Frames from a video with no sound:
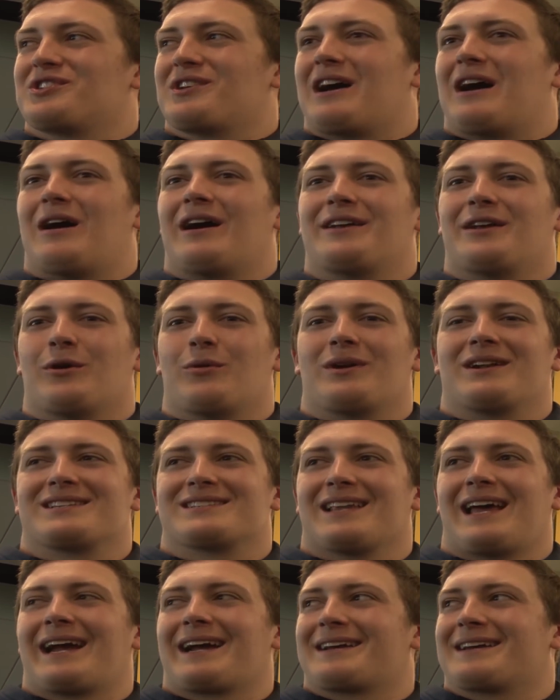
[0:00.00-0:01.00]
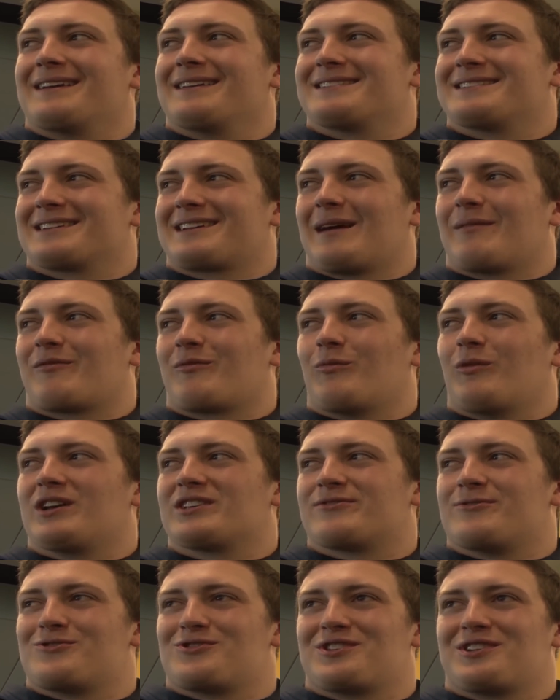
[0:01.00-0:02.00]
You know, I know what it's like to come from
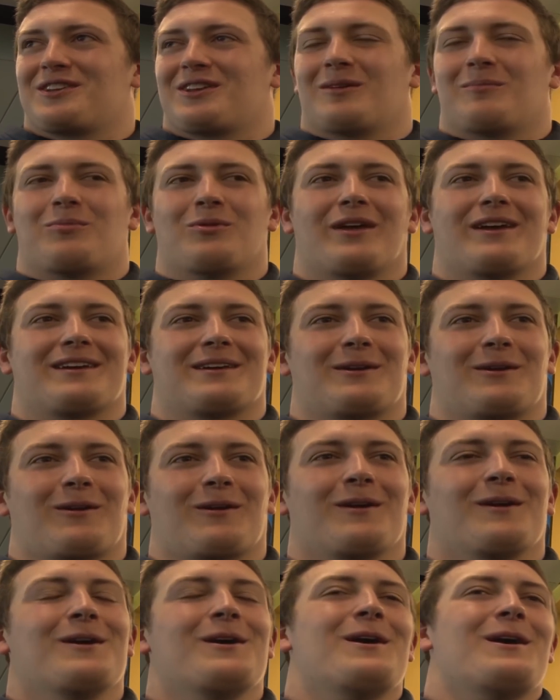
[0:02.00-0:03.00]
West Virginia and to play here.